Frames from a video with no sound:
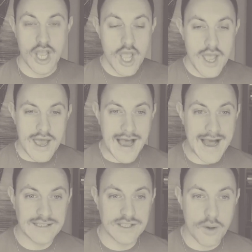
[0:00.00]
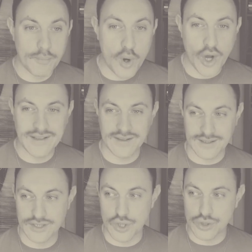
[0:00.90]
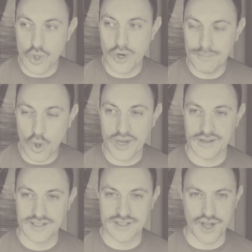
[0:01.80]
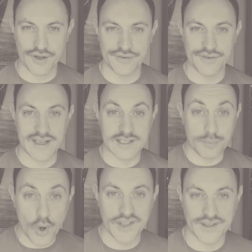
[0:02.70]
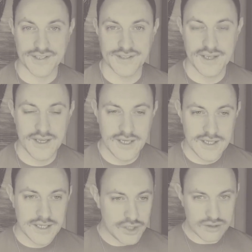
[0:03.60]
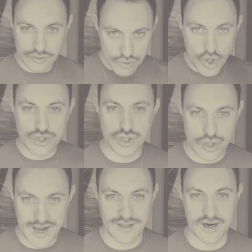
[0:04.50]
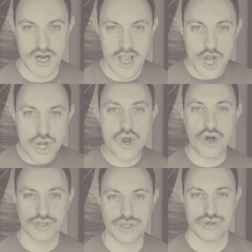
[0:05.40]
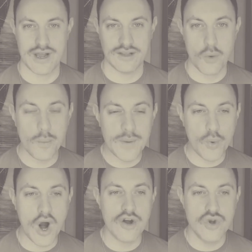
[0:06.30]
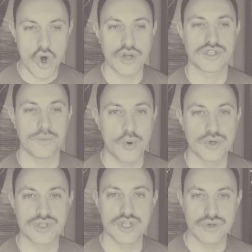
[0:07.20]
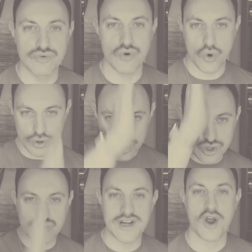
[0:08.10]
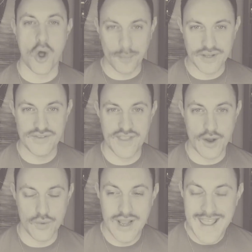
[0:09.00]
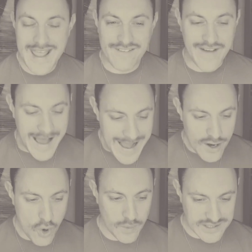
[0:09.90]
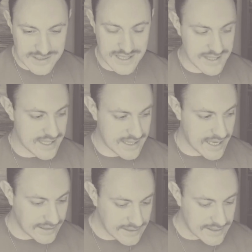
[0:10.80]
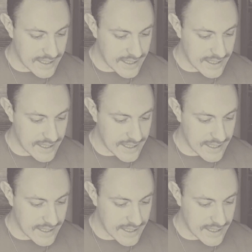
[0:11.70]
And pointless, doing pointless stuff is pointless. Not true either. People are not supposed to grow straight up and down. If I always did the things that